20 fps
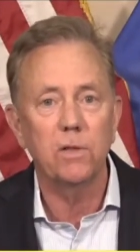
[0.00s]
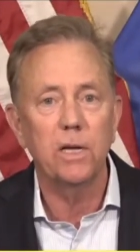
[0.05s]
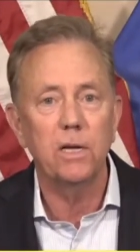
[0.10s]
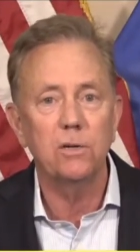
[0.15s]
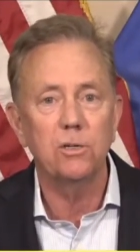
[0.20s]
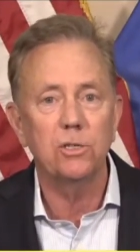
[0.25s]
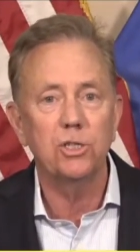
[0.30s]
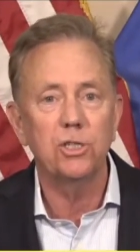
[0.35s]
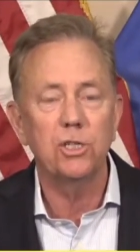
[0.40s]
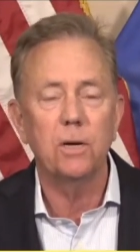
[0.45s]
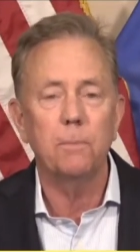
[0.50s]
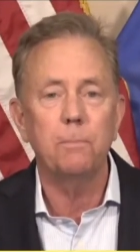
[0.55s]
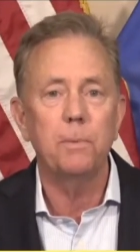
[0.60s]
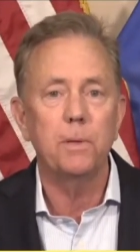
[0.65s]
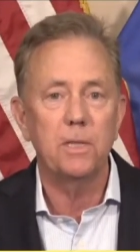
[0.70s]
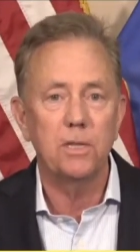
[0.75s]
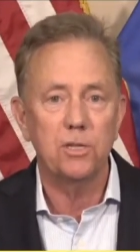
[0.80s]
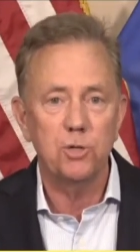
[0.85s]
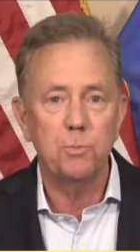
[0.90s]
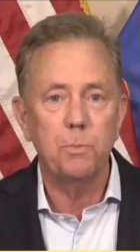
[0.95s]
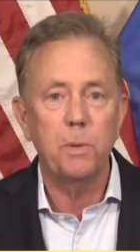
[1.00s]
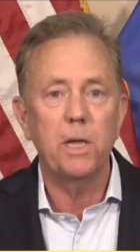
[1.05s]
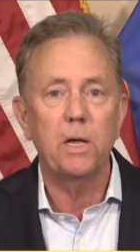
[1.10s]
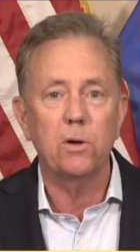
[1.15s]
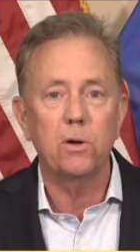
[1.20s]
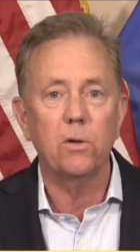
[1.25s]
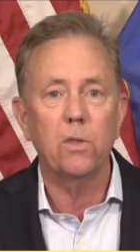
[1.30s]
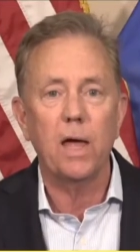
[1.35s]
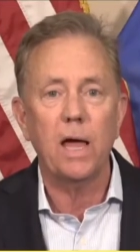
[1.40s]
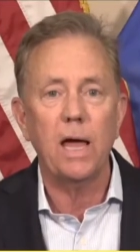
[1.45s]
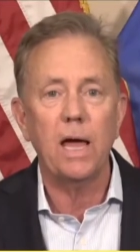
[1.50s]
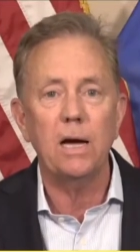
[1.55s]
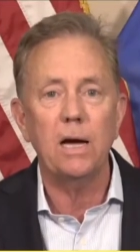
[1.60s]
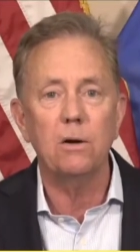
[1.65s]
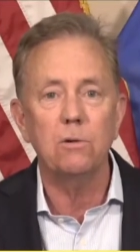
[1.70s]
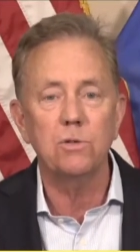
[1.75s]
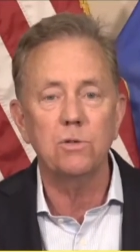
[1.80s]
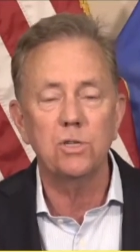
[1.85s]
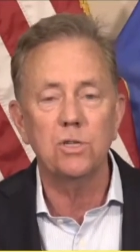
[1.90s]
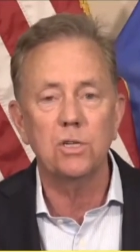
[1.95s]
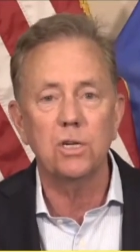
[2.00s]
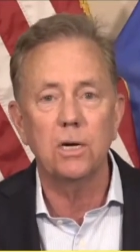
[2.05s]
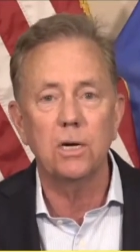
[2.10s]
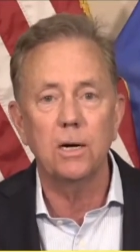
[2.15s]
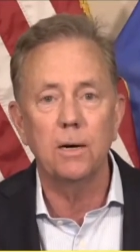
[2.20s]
leadership and the Speaker of the House.